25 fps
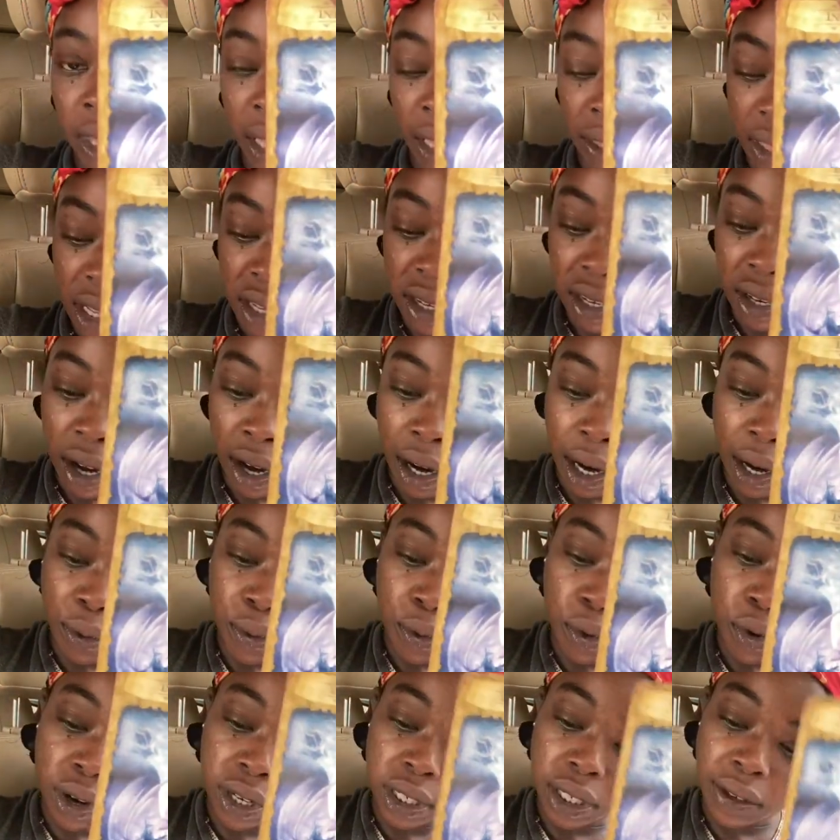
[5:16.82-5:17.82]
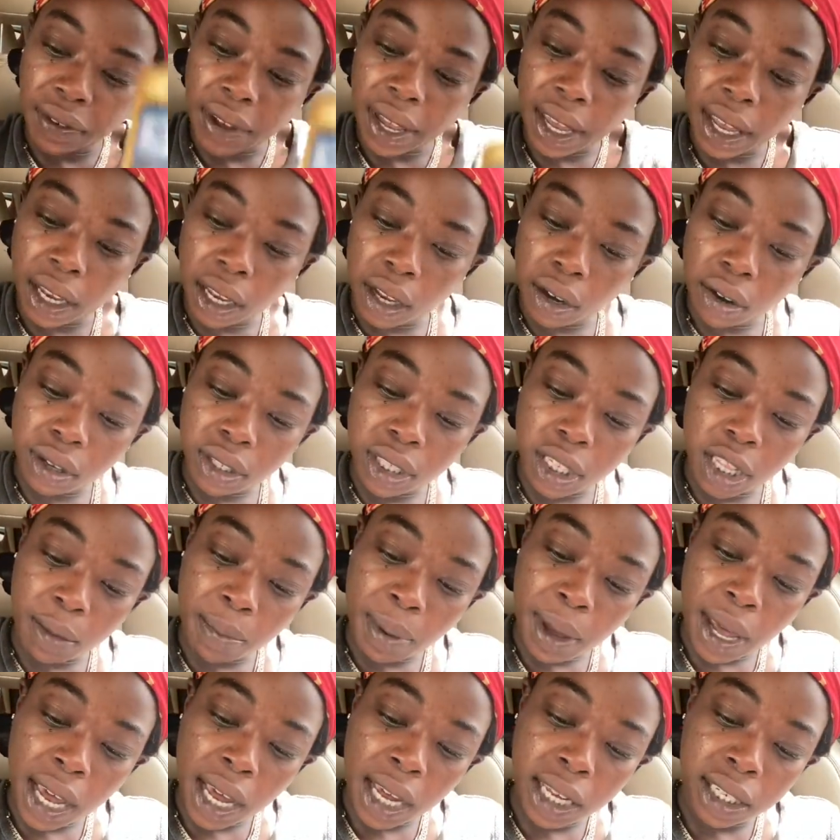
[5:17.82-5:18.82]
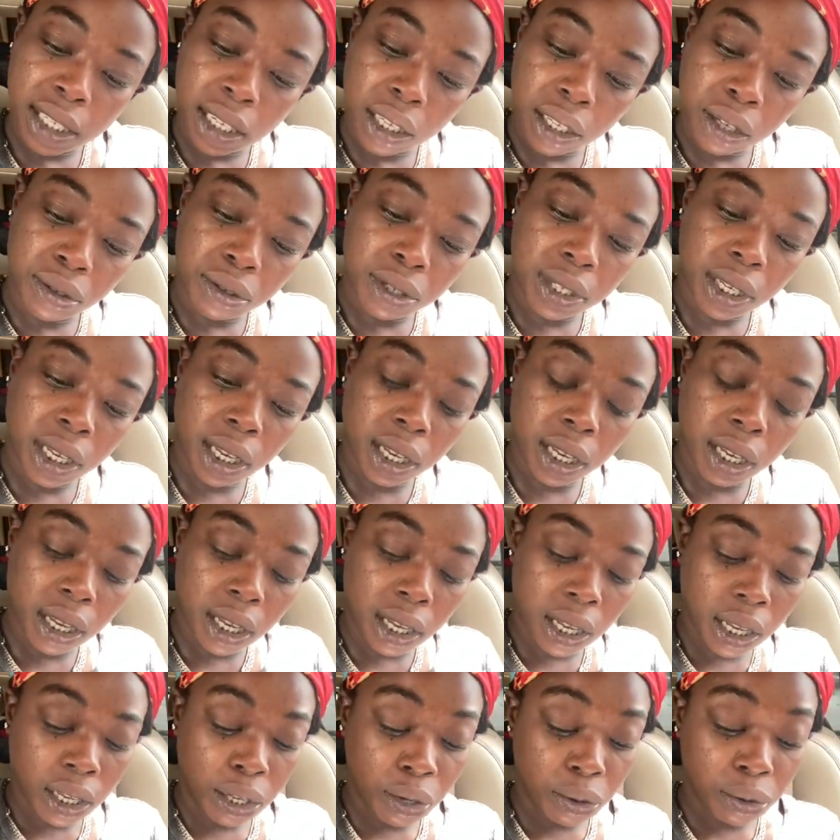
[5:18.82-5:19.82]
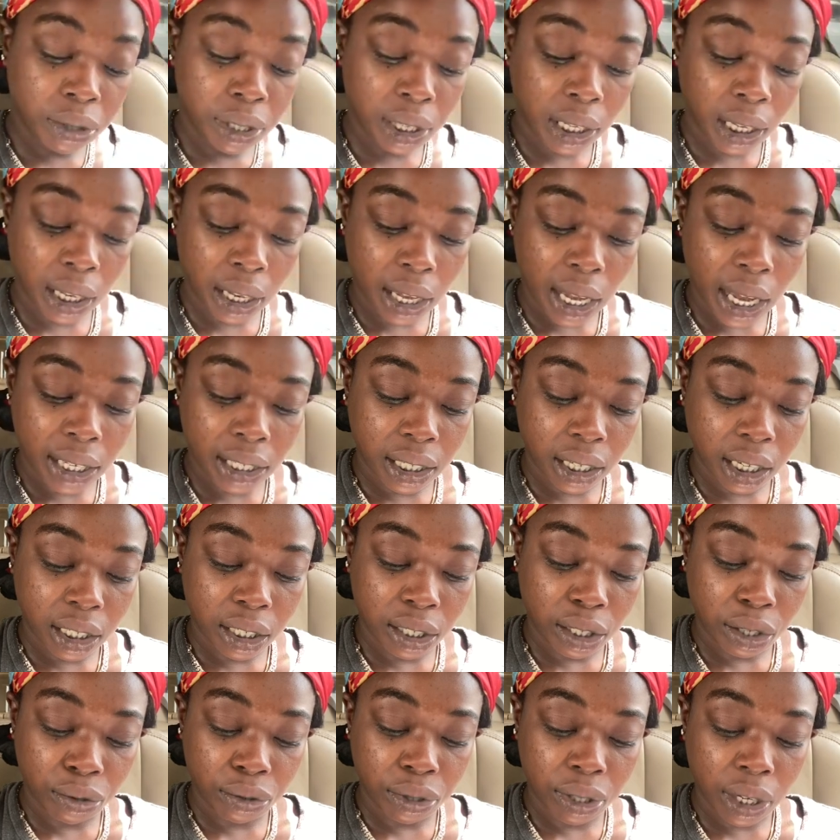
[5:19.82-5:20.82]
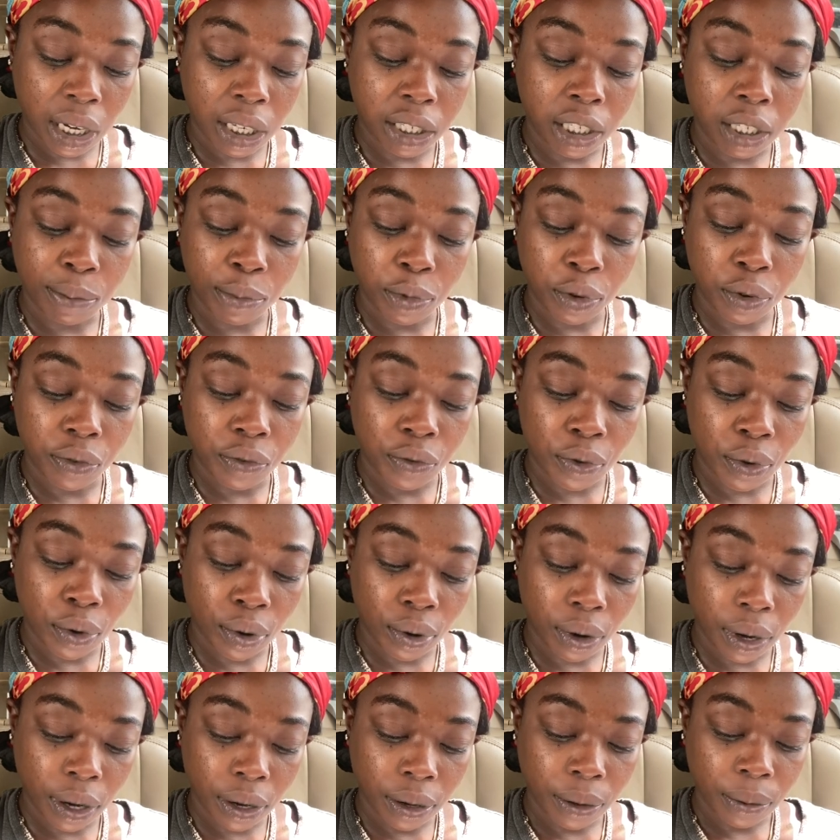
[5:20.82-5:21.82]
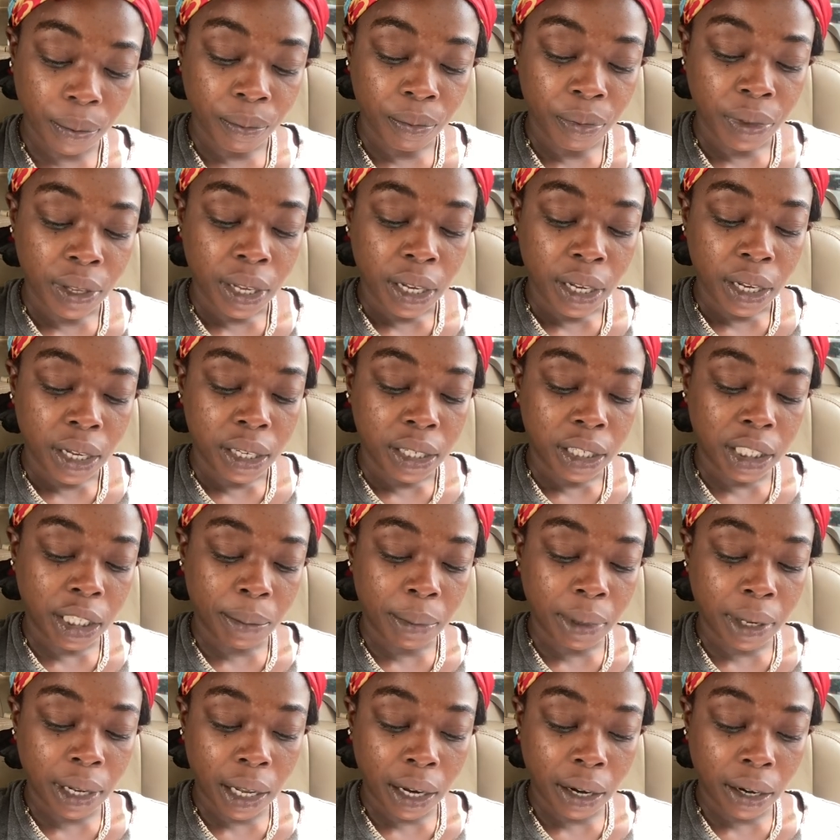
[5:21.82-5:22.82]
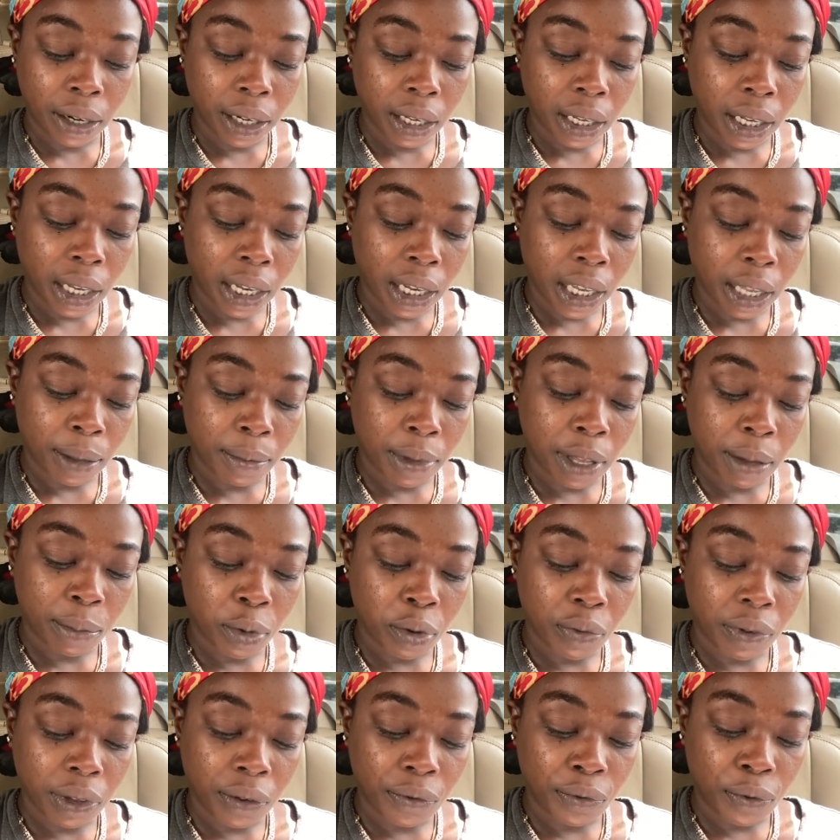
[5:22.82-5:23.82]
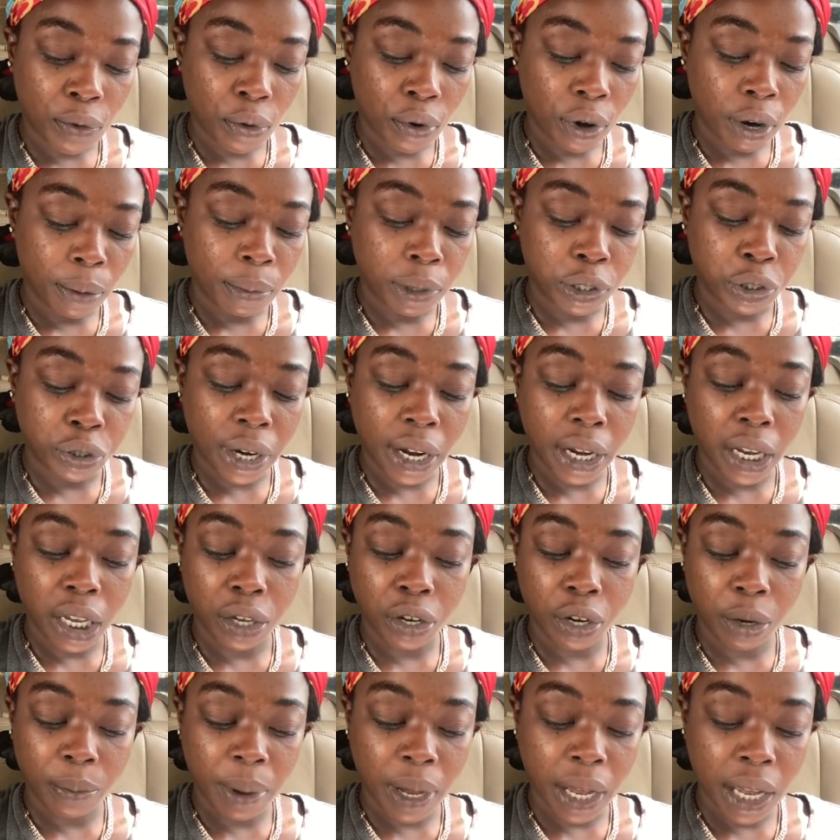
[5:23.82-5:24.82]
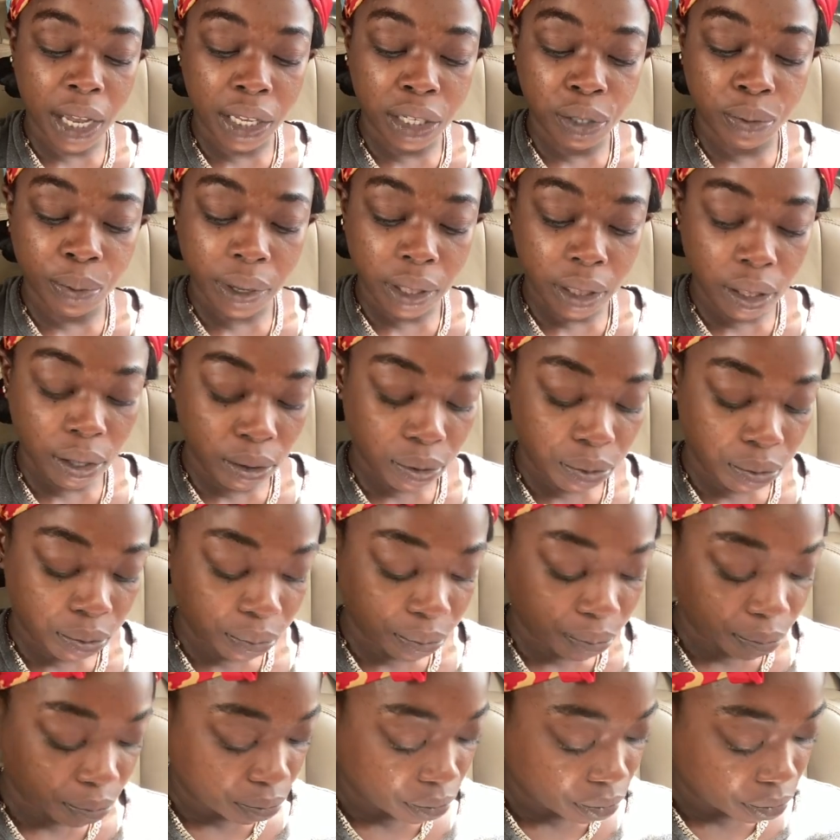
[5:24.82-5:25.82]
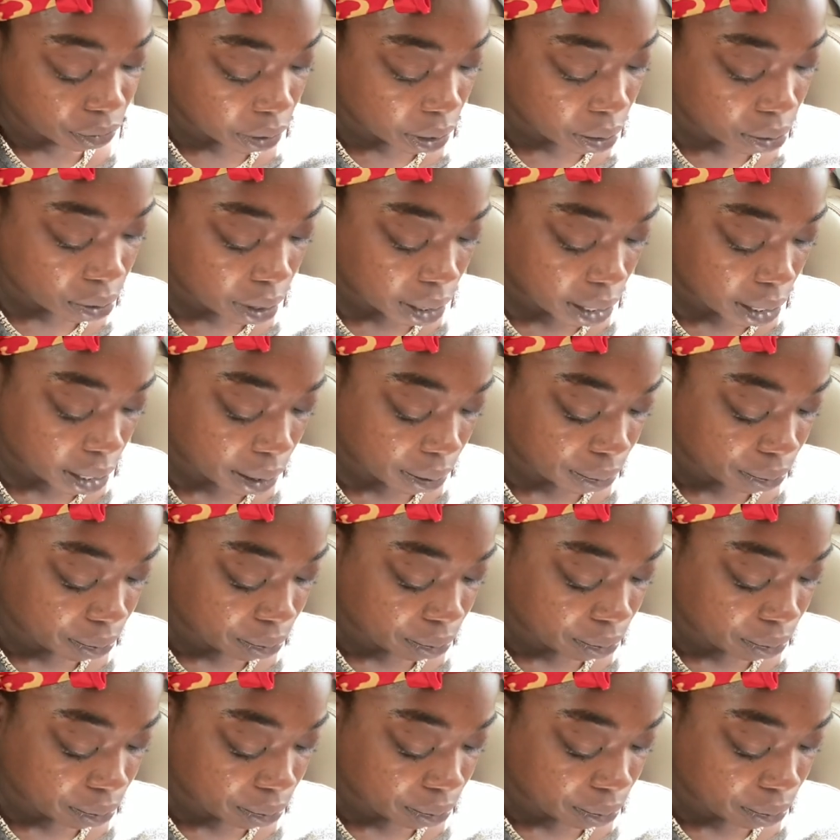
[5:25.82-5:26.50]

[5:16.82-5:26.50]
this card warns of hanging on to the past and using it, using it as an excuse not to move forward. Similarly, it can mean moving forward but dragging your past with you. Okay,